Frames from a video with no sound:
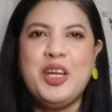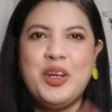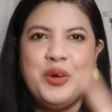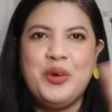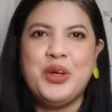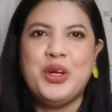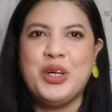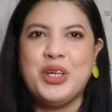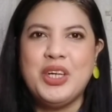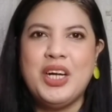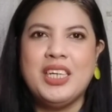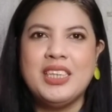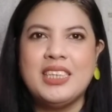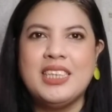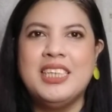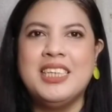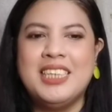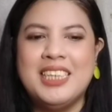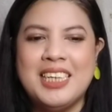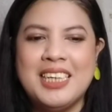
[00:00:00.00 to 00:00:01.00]
know you're not
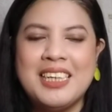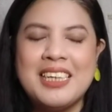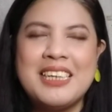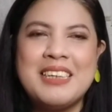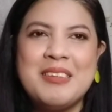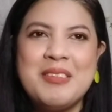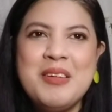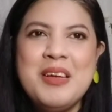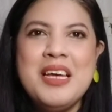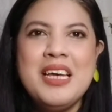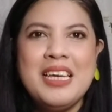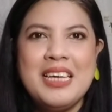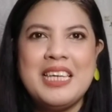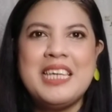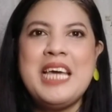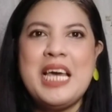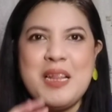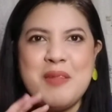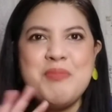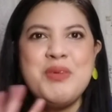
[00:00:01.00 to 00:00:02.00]
gonna
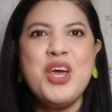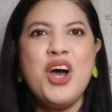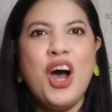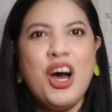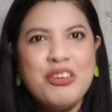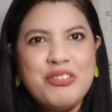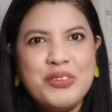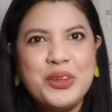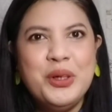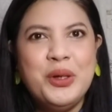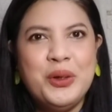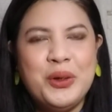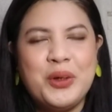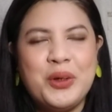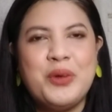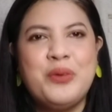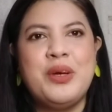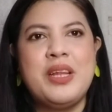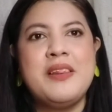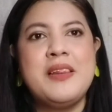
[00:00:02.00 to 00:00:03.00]
get me off the
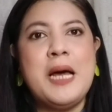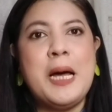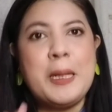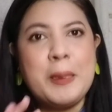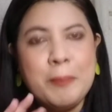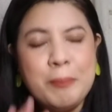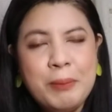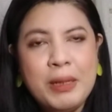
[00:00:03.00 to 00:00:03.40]
hook with that.